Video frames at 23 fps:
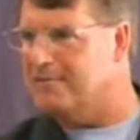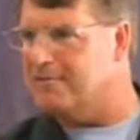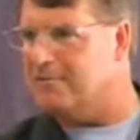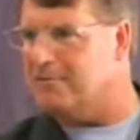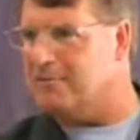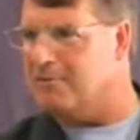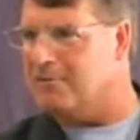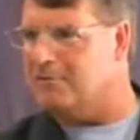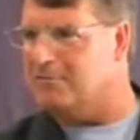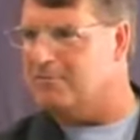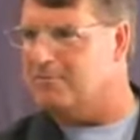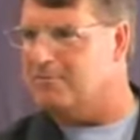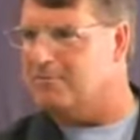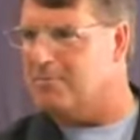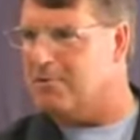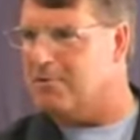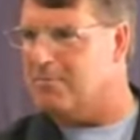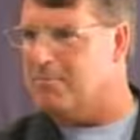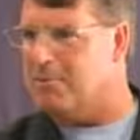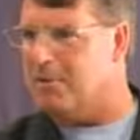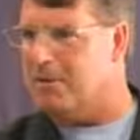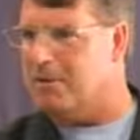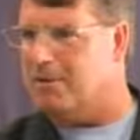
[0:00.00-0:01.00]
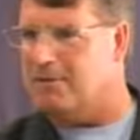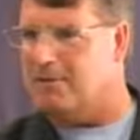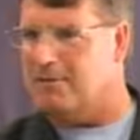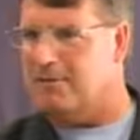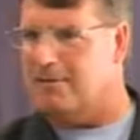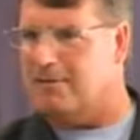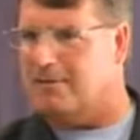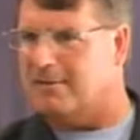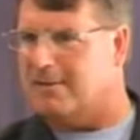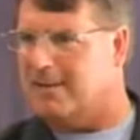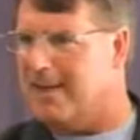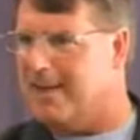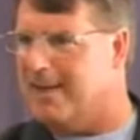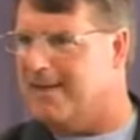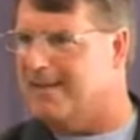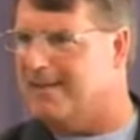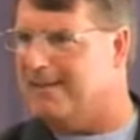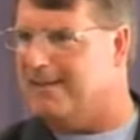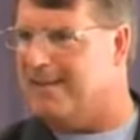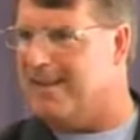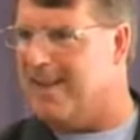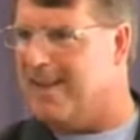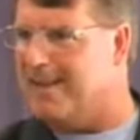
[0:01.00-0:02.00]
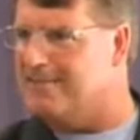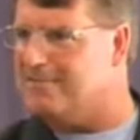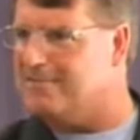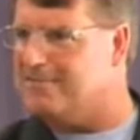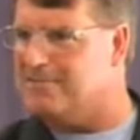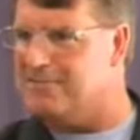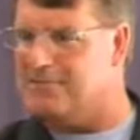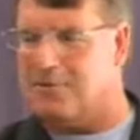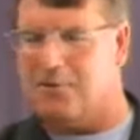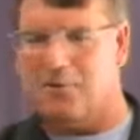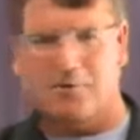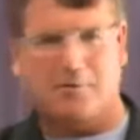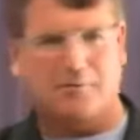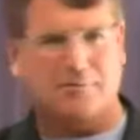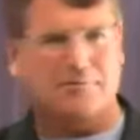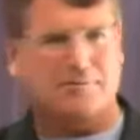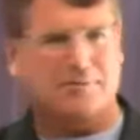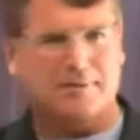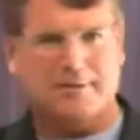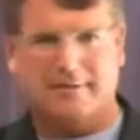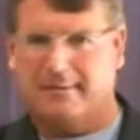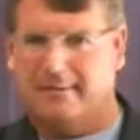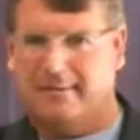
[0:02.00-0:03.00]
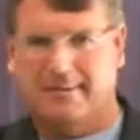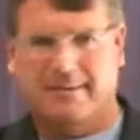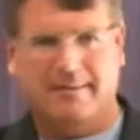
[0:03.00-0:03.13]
for these propane gas stoves